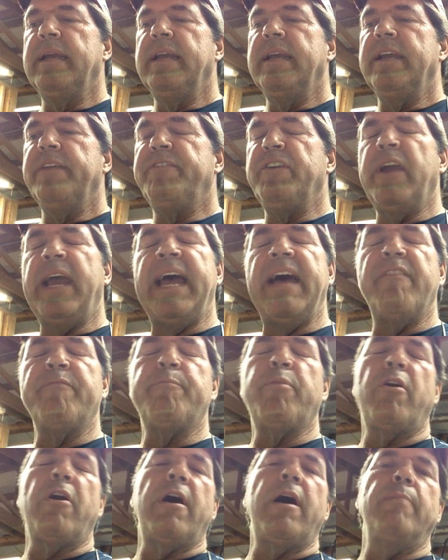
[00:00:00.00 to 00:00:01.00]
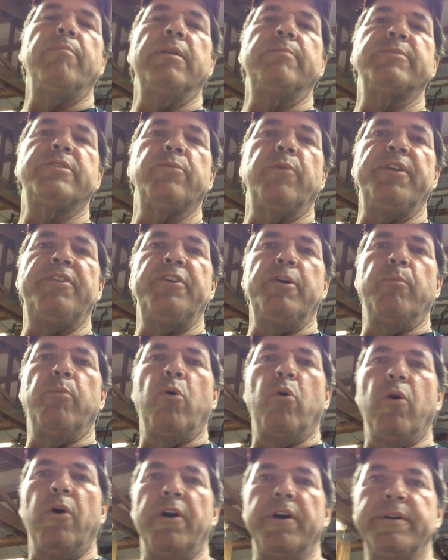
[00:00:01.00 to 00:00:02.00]
If you have problems with your
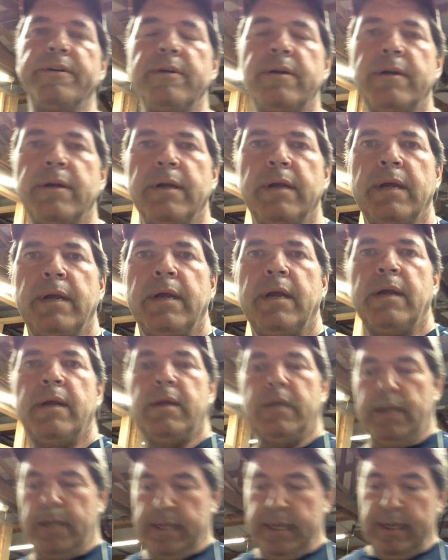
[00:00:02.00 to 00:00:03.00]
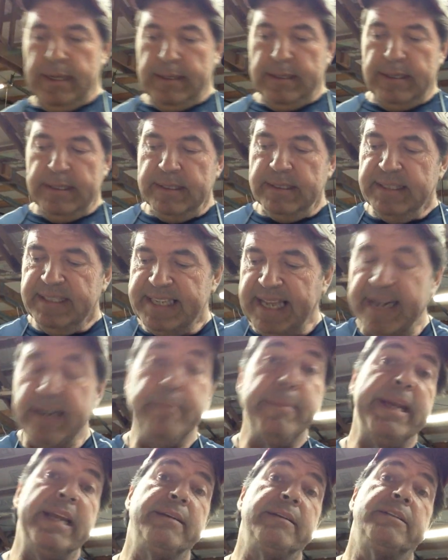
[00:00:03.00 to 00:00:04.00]
board, send
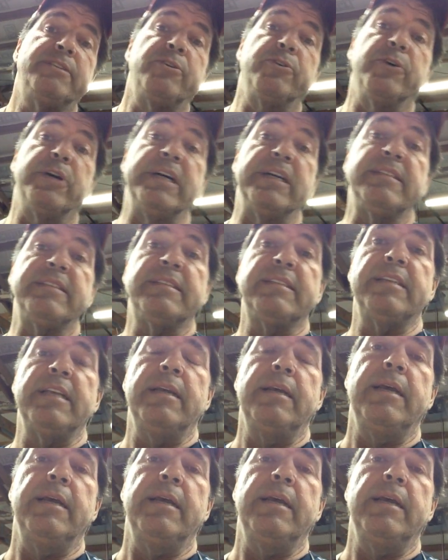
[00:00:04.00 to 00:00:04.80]
them in to us.